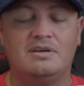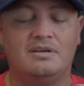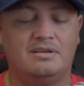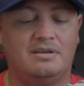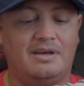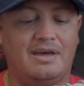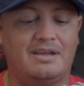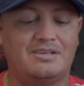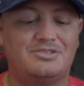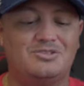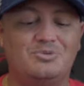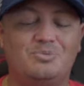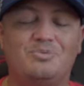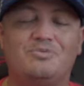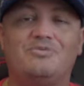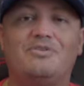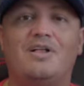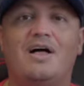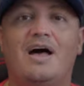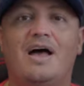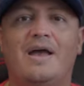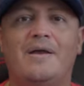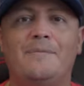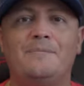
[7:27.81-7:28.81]
They got a
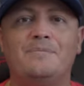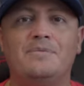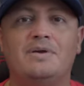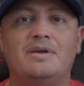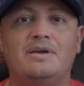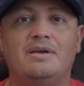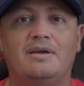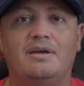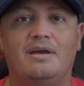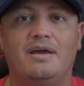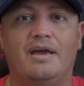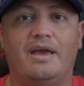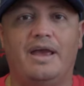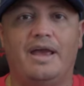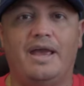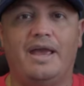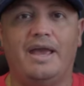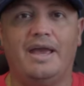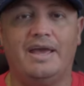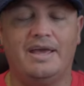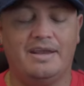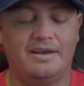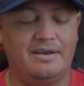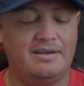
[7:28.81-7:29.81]
Superfly
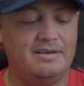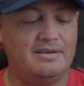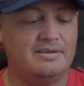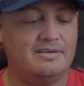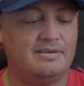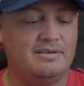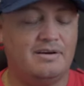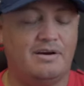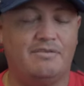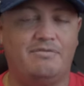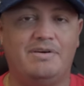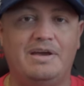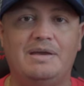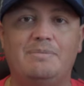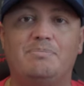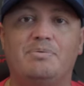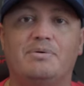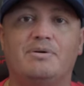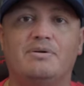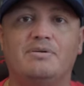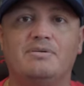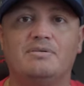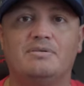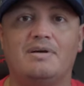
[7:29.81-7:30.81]
and a
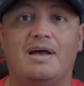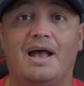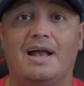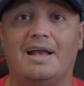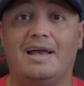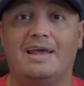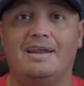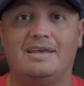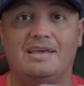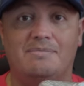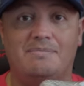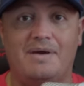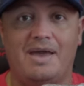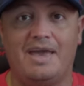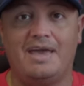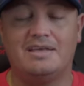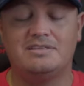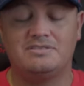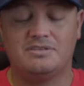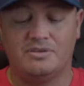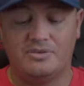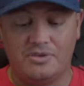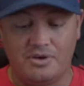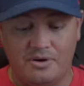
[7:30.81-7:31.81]
Vapor. I got to get my
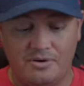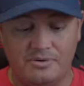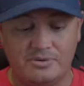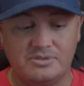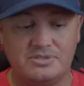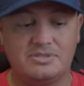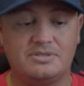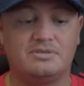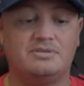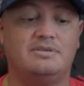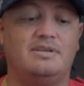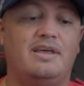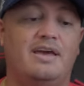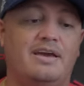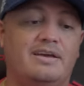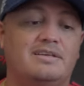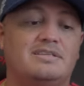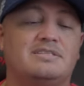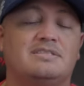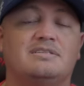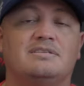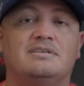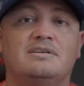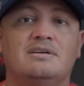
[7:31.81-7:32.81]
hands on those
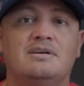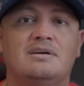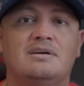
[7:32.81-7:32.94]
next.